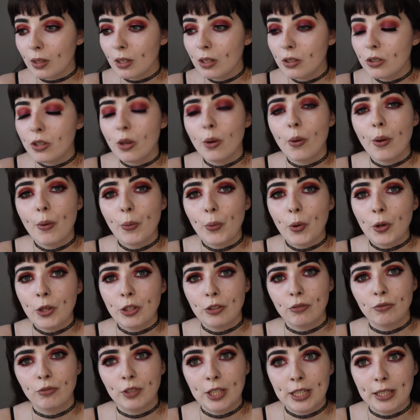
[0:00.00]
So it
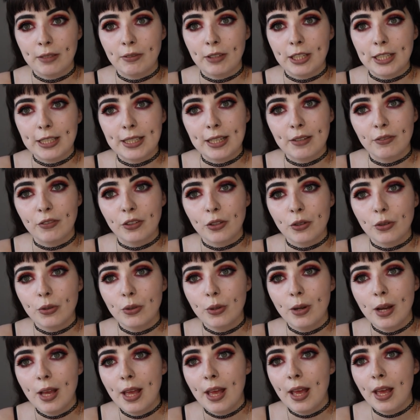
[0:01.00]
was really, really
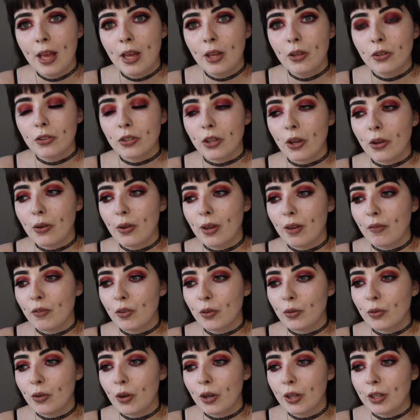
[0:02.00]
difficult. So if
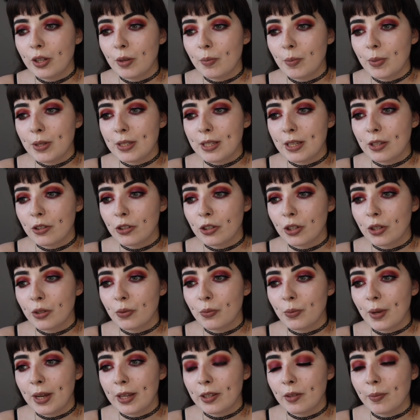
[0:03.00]
you're not in a
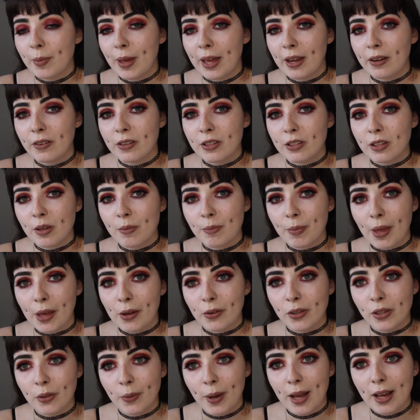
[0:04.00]
position where your parents can
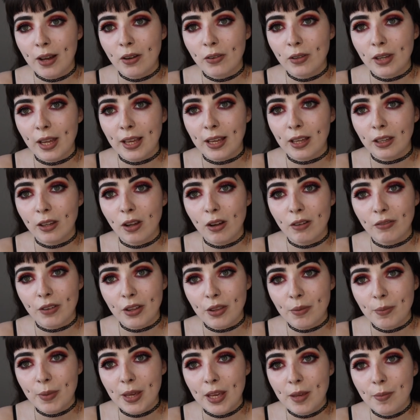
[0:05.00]
bail you out, like a lot of
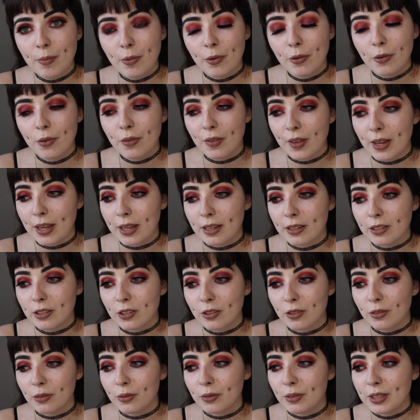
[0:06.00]
other people, then
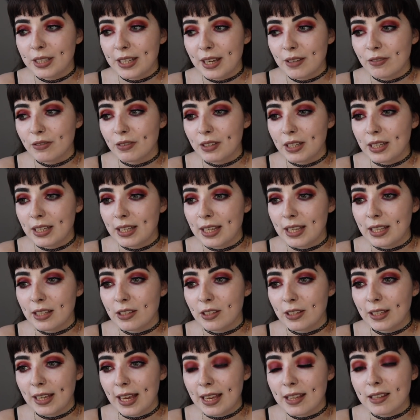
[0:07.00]
you definitely need
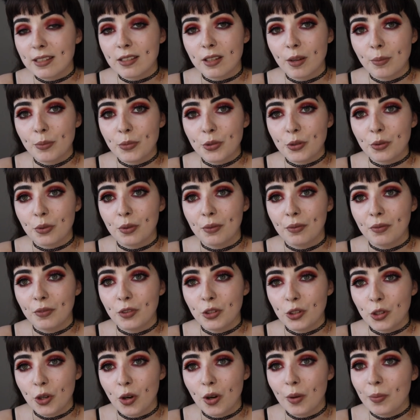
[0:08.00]
to get some sort of
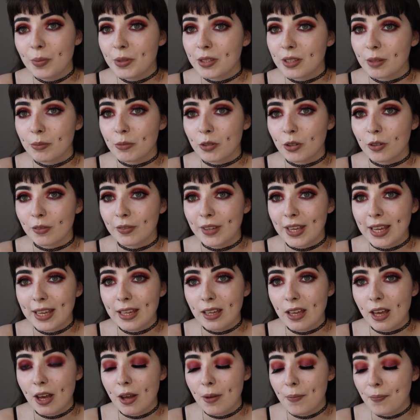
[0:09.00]
job, some sort of
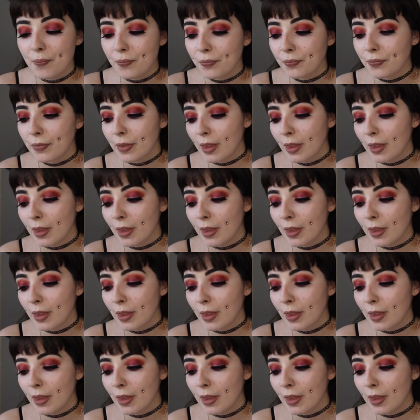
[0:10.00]
income.